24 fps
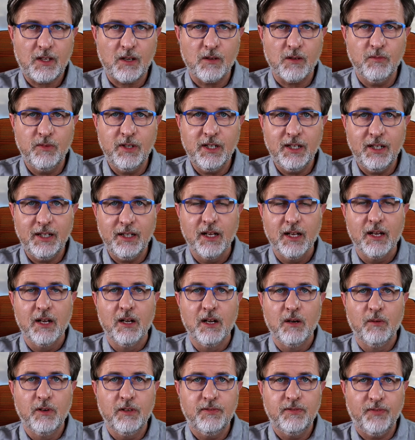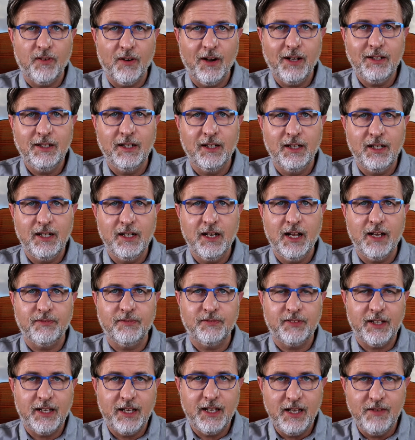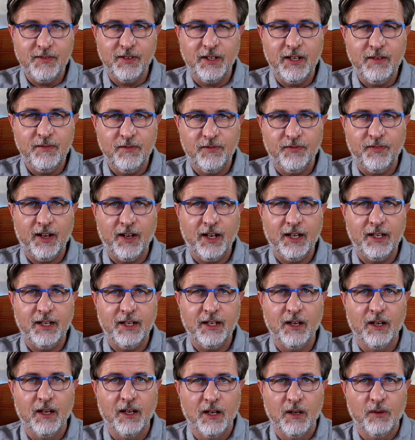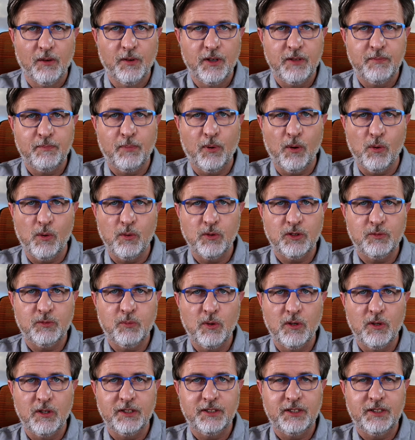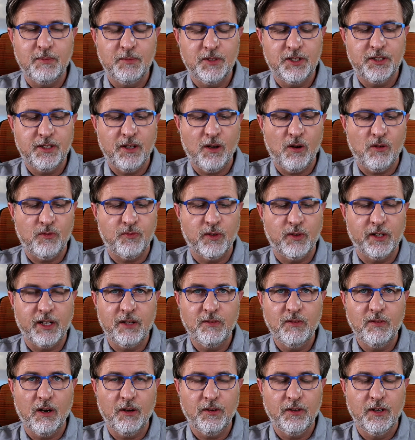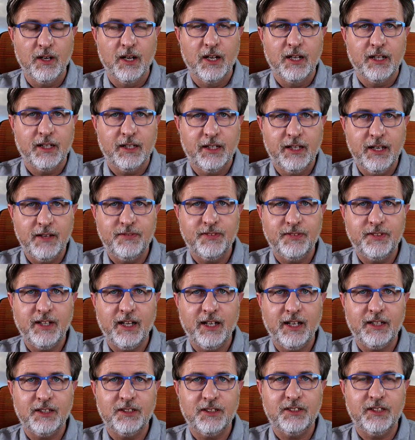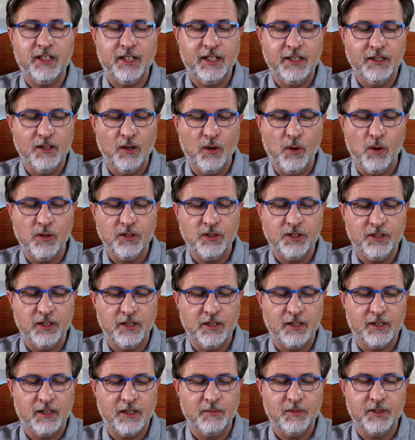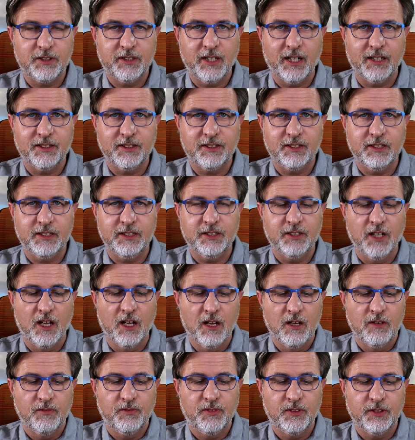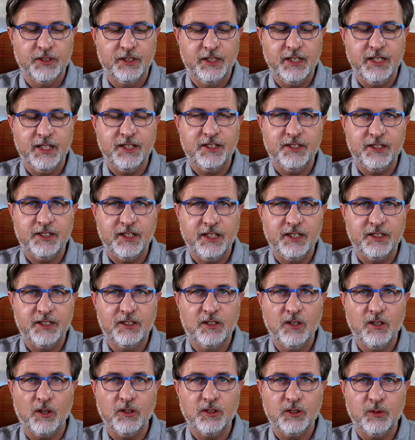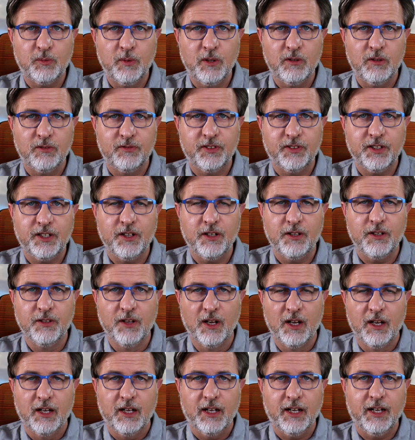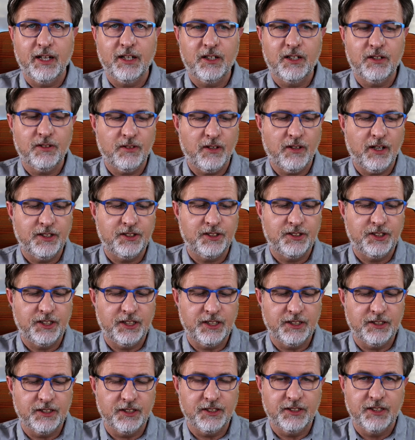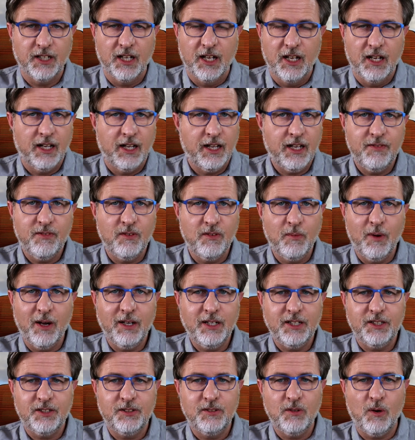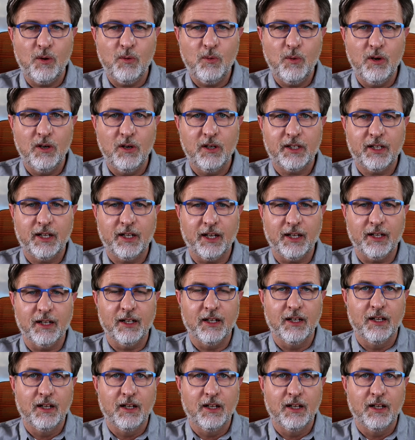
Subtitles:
Really, we're finally left, even in failure, with Paul's words himself when he wrote, give thanks in all circumstances, for this is God's will for you in Christ Jesus. Even when it's not working,